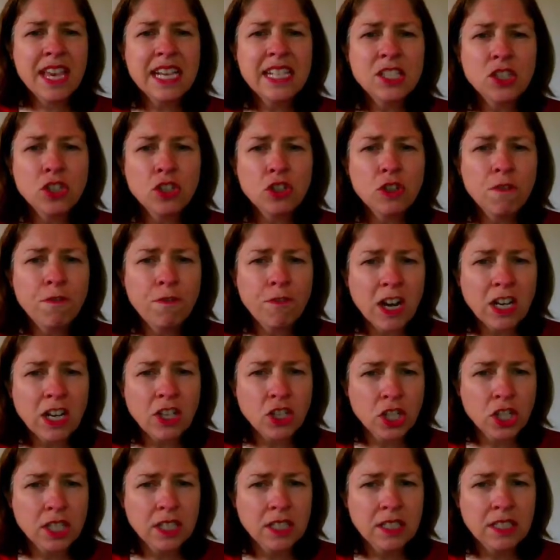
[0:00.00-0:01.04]
two
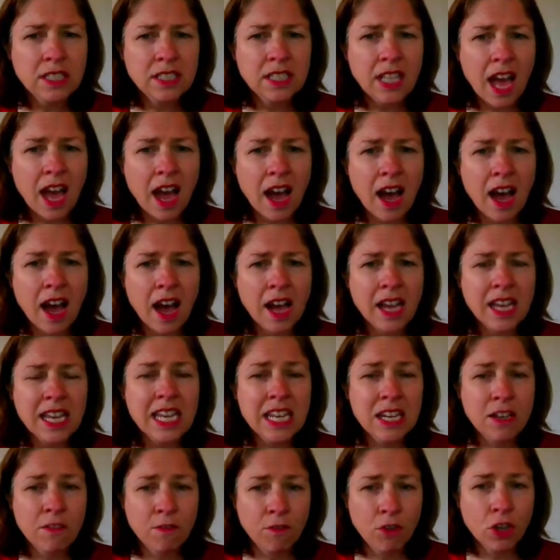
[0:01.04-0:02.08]
functions are
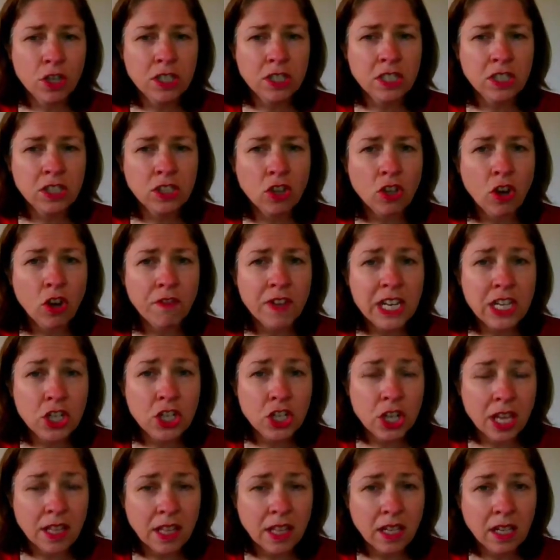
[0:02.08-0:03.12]
inverses of each
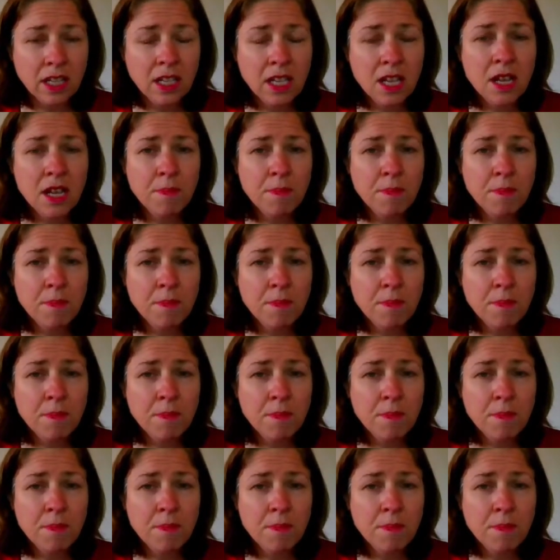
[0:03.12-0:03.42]
other